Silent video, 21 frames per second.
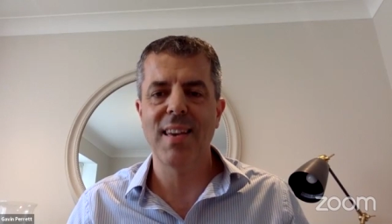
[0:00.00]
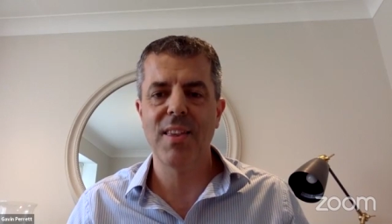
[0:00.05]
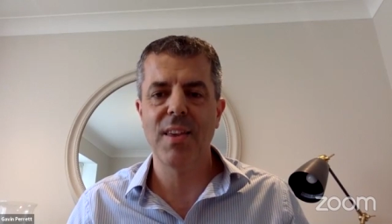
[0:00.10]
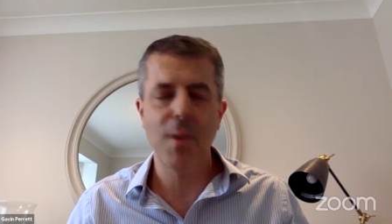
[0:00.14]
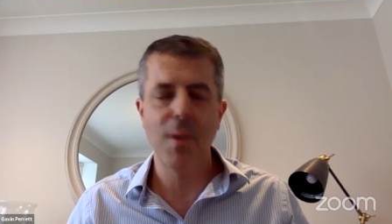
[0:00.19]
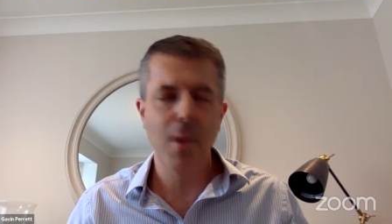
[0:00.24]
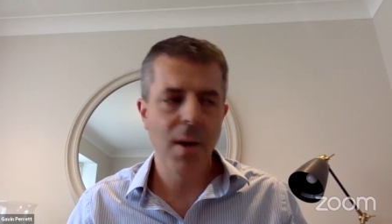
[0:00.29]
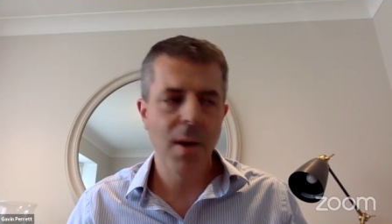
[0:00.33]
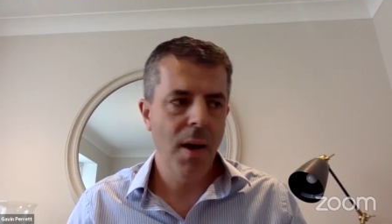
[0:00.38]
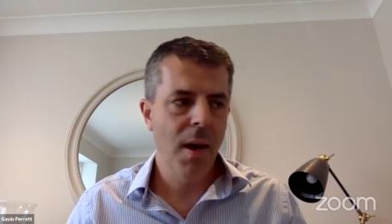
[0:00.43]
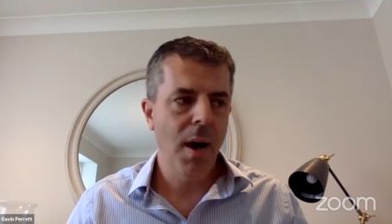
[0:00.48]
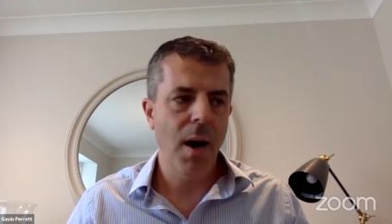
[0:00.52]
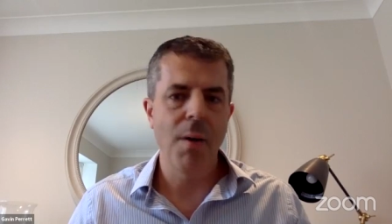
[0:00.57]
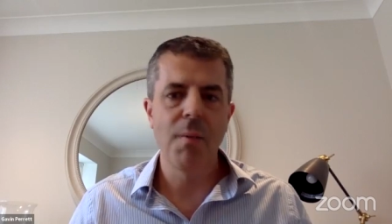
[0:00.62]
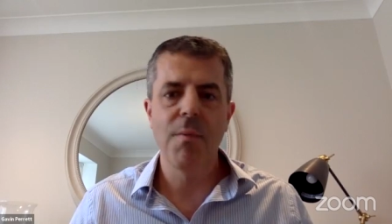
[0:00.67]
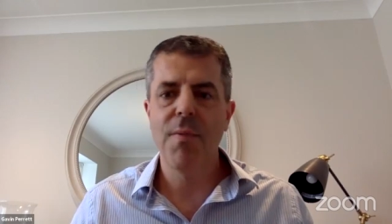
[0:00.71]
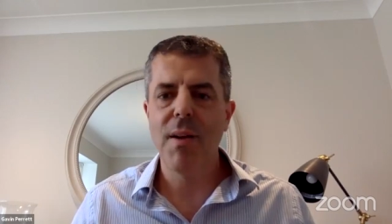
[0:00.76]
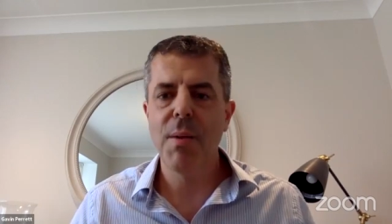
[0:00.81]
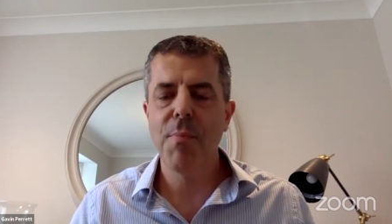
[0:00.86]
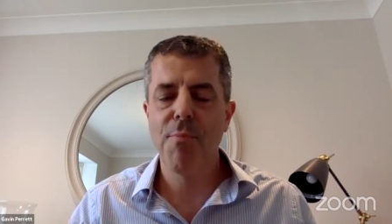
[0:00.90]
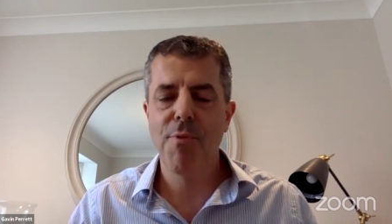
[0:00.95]
So
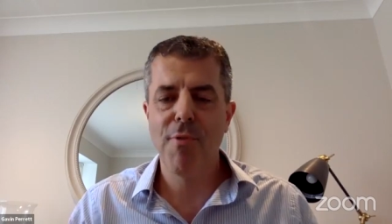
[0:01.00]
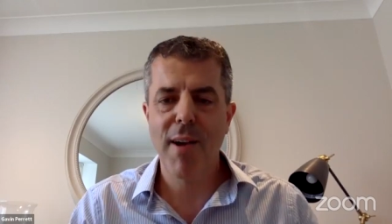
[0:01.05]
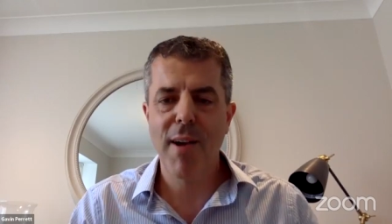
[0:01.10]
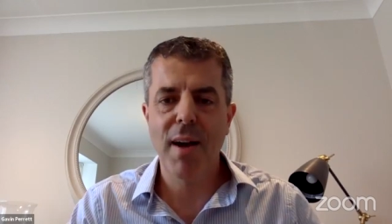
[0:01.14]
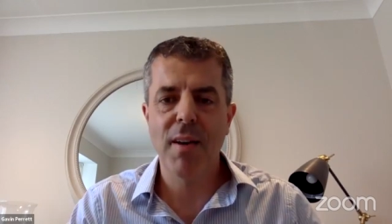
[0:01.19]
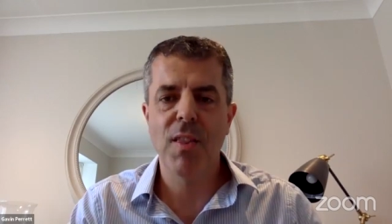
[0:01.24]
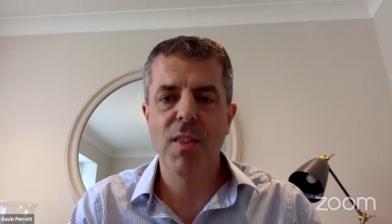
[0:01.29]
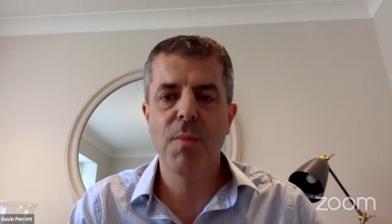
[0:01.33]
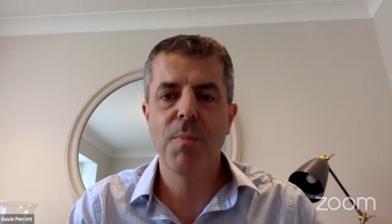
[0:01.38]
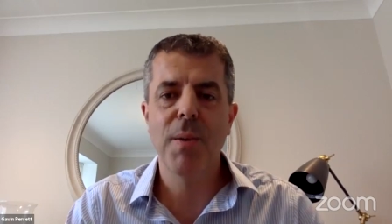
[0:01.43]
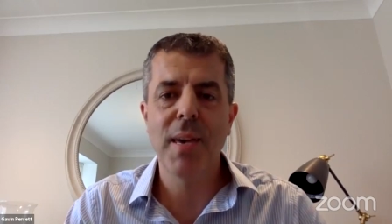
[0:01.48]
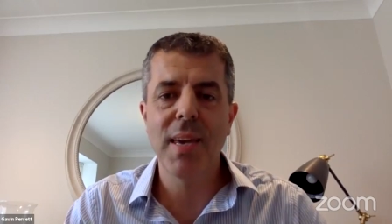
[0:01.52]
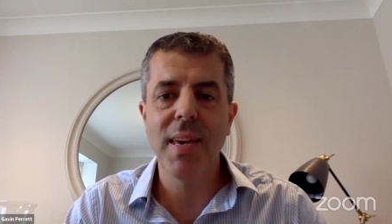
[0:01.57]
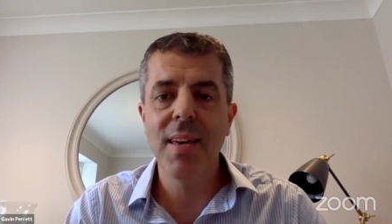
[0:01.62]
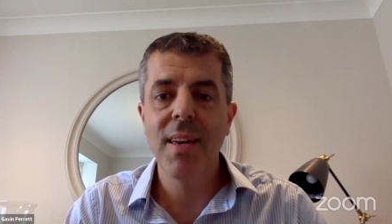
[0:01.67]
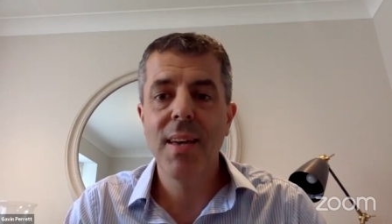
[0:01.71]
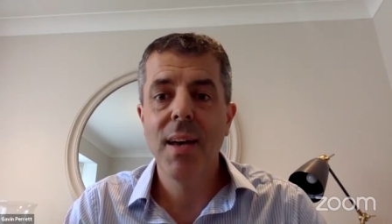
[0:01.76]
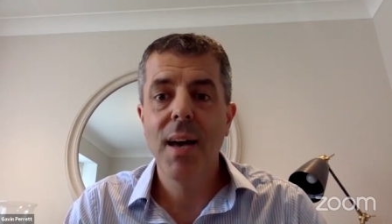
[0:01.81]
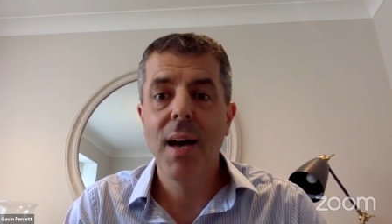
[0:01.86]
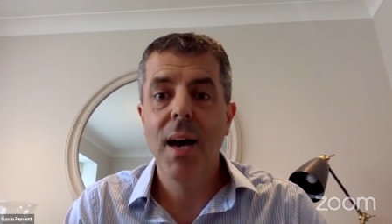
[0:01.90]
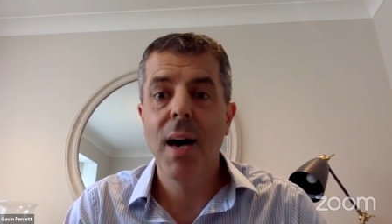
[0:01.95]
I'm very proud to
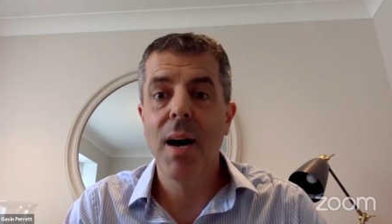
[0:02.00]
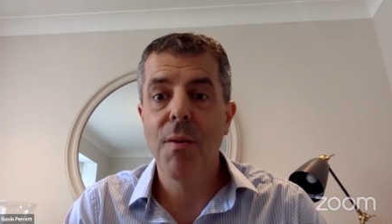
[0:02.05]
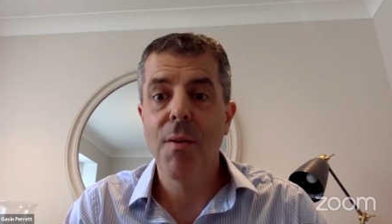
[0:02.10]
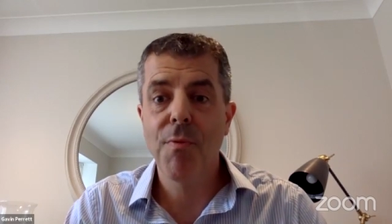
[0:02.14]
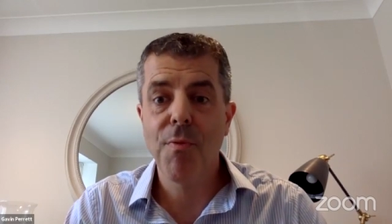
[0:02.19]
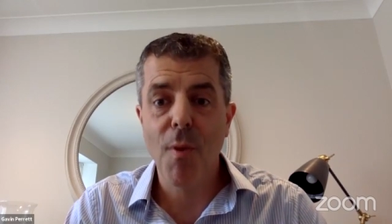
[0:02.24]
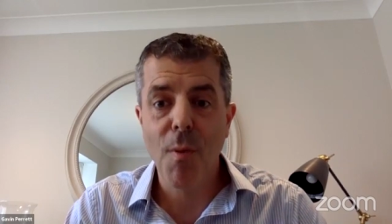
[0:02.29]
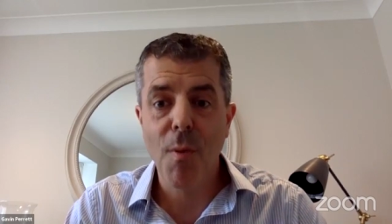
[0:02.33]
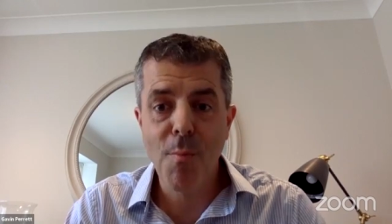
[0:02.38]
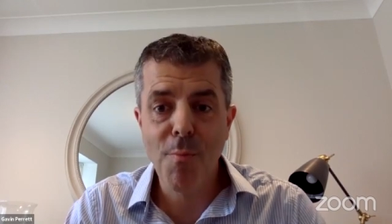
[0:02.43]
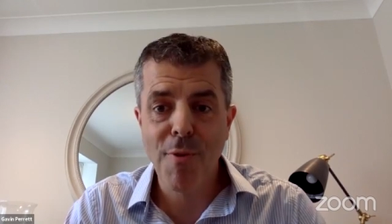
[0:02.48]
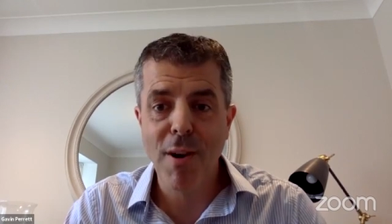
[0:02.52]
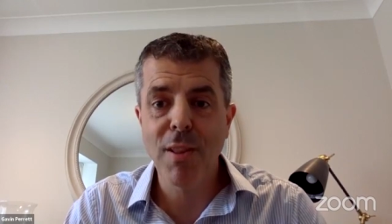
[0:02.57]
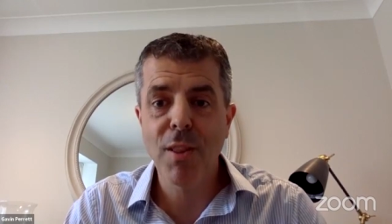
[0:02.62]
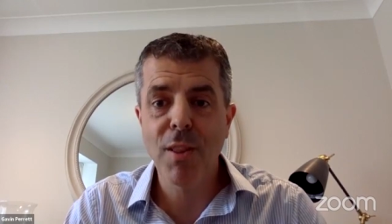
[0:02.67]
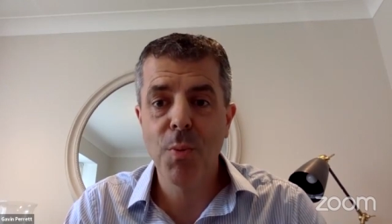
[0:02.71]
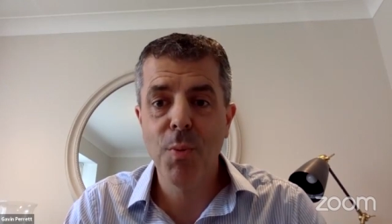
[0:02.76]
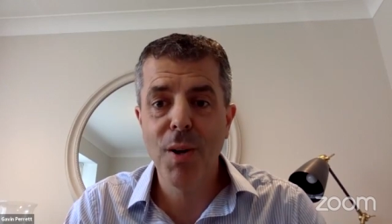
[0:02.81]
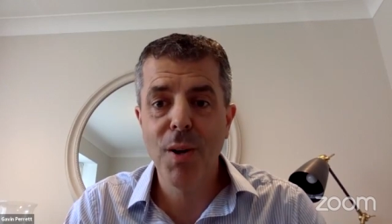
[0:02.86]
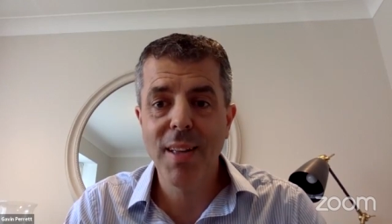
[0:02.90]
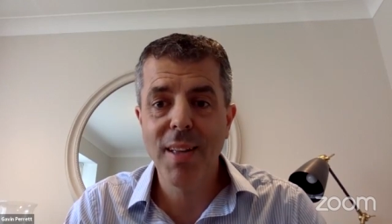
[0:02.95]
be from
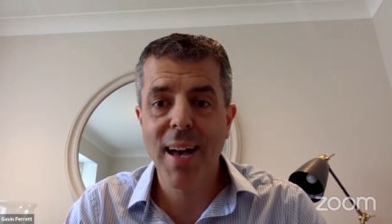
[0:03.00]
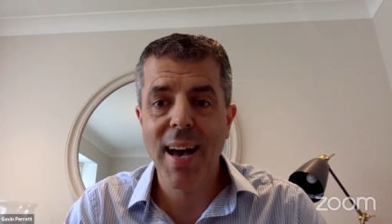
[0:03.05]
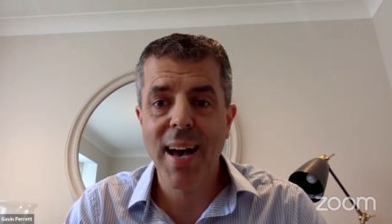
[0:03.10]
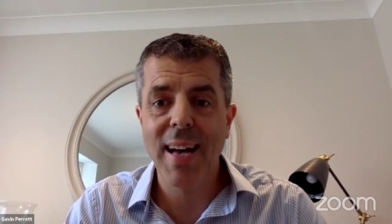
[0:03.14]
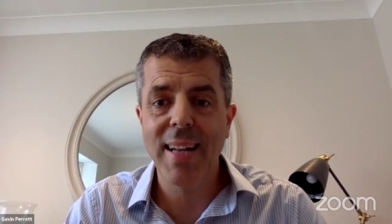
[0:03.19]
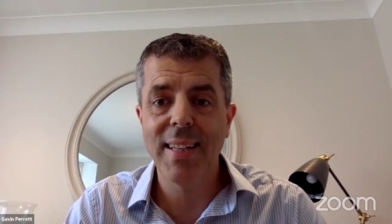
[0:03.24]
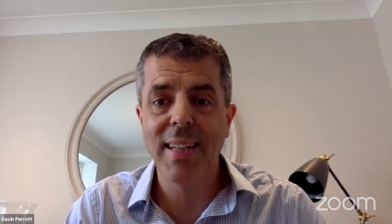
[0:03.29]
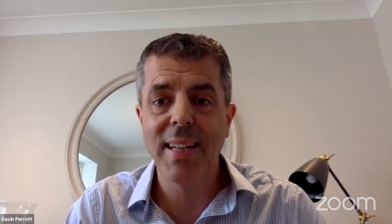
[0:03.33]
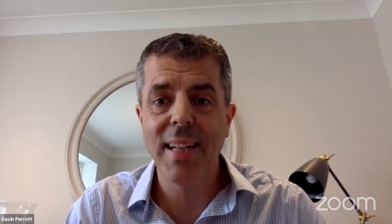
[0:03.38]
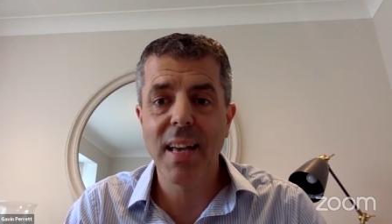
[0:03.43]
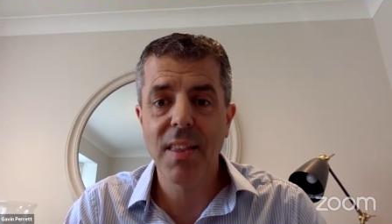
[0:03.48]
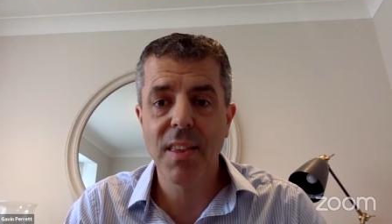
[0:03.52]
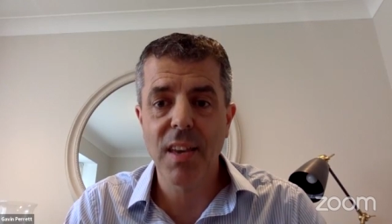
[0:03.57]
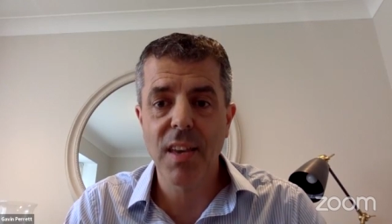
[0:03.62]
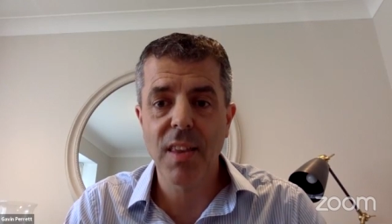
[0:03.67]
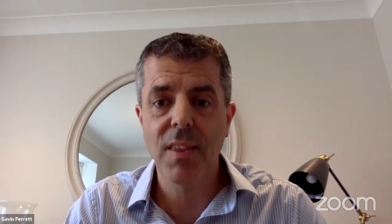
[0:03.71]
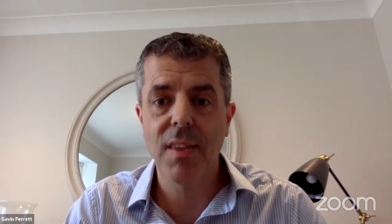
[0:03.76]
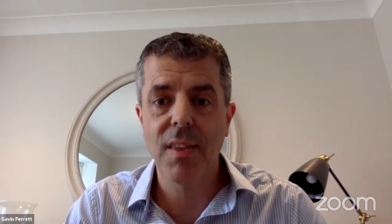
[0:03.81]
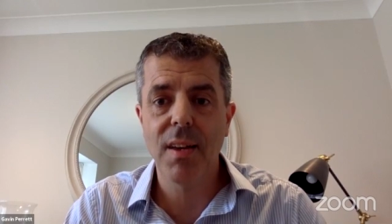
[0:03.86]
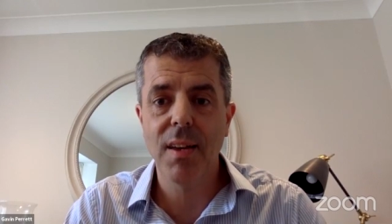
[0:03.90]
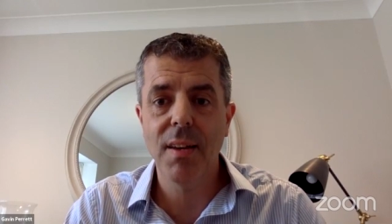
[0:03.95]
Brentwood and an
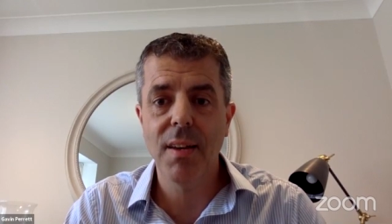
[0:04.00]
Essex